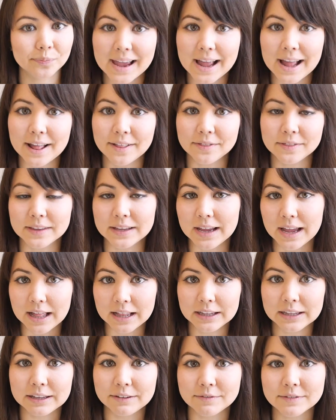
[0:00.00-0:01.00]
At the
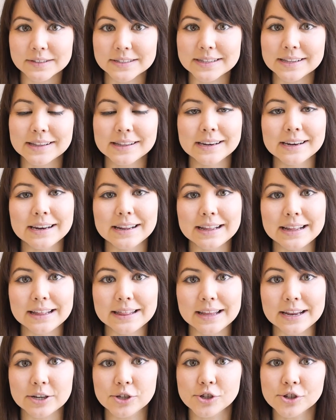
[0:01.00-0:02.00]
L A facility,
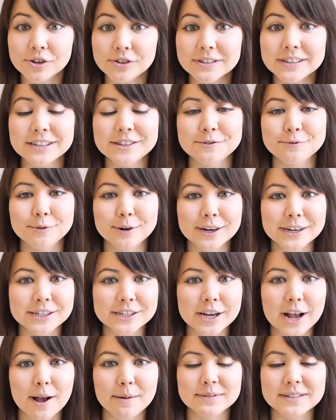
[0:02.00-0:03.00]
they do teach
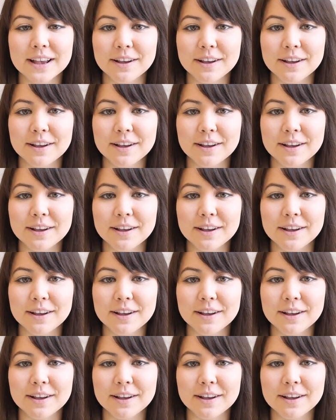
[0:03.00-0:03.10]
workshops,